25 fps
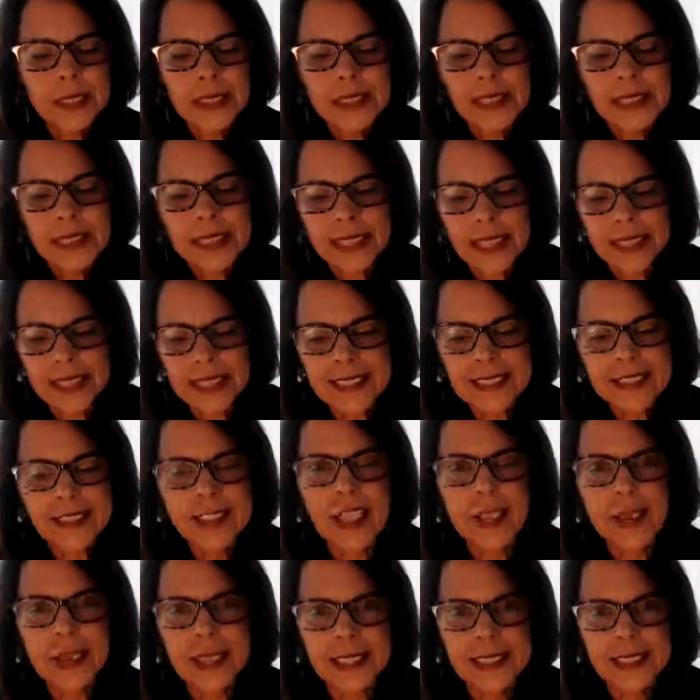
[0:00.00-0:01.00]
Second,
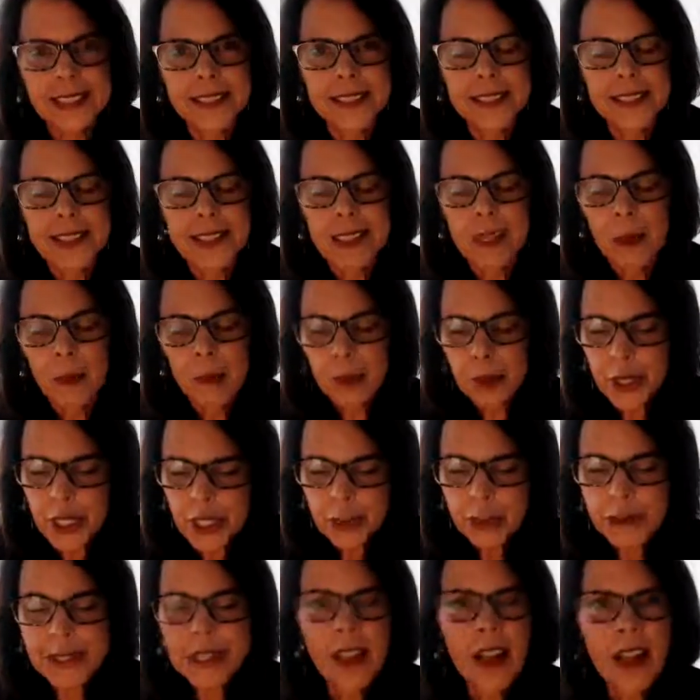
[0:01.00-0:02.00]
notice. Push
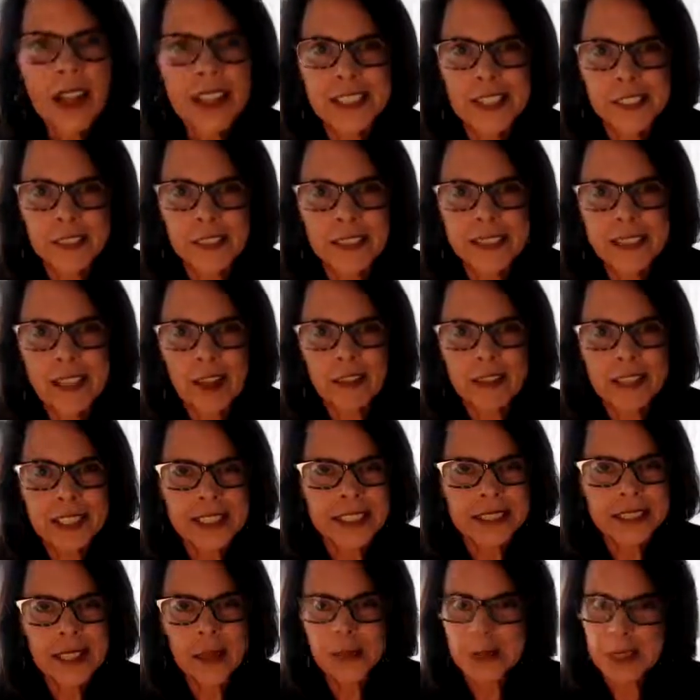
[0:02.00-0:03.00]
beyond your
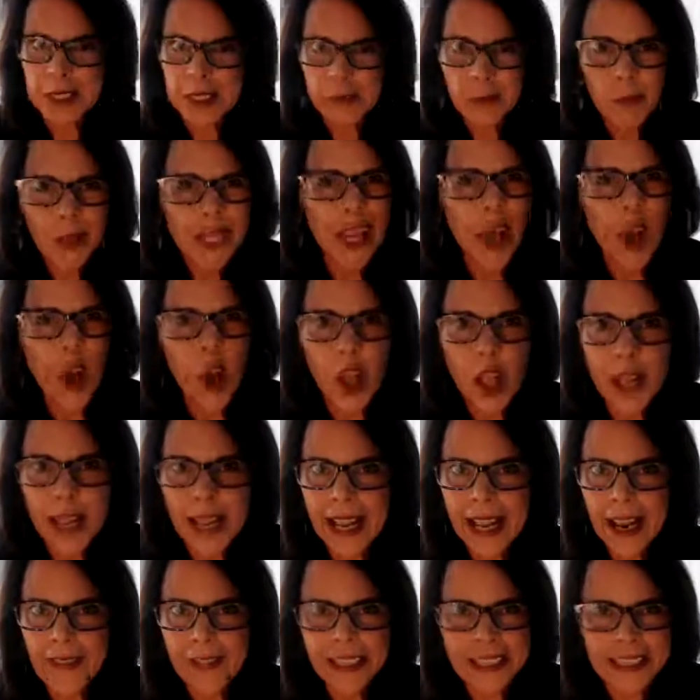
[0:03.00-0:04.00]
self-consumption. We all
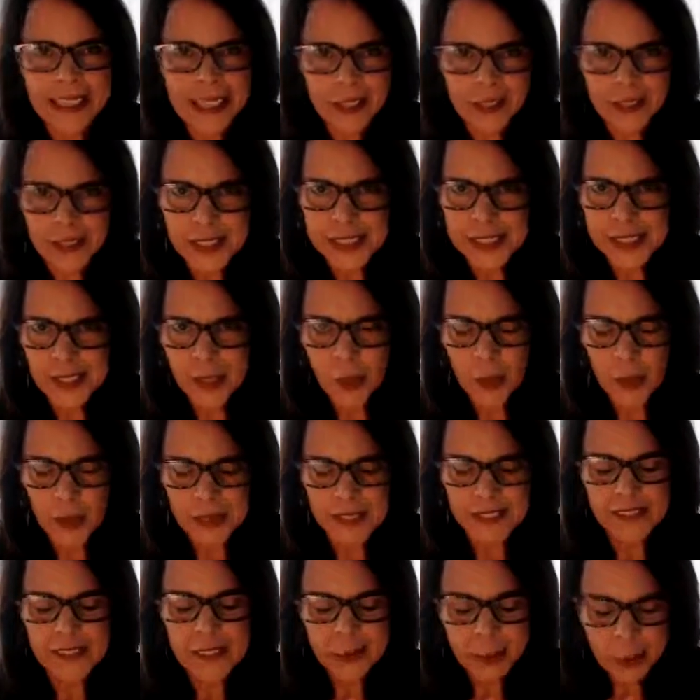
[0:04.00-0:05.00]
have it, every single one
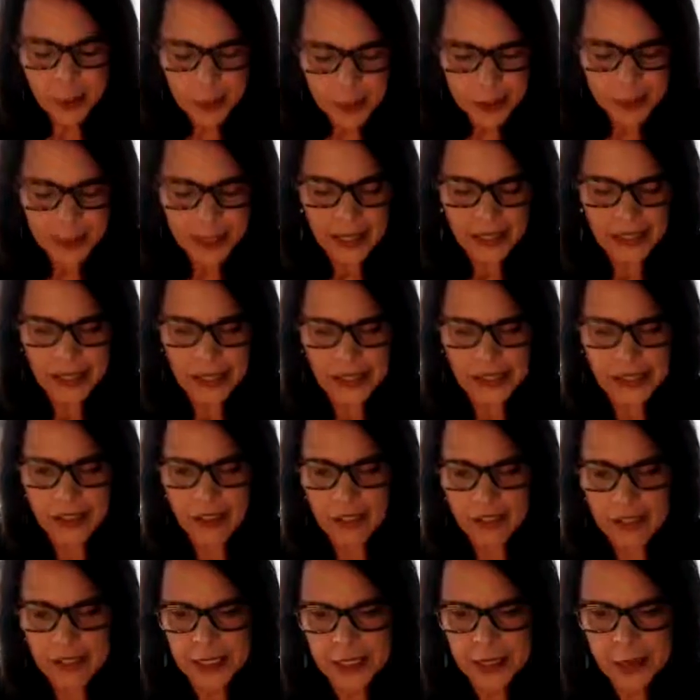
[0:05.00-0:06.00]
of us. Push beyond your
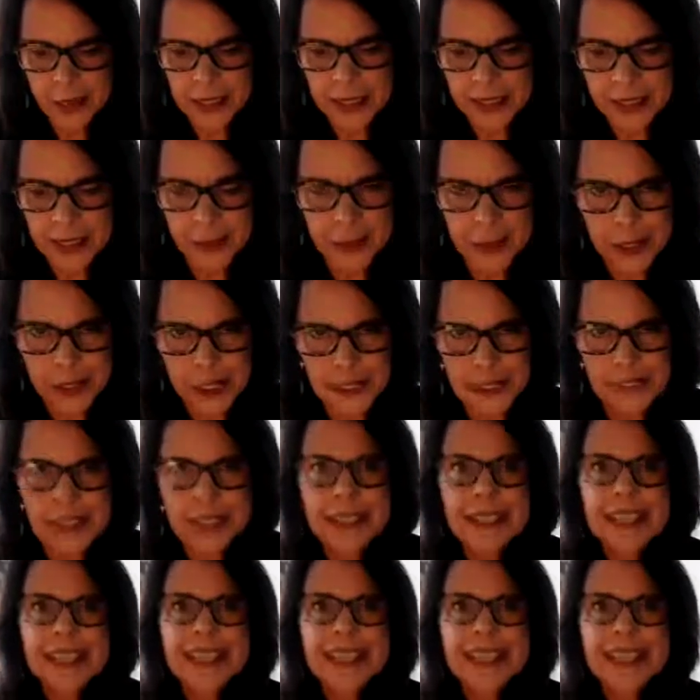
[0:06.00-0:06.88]
self-consumption.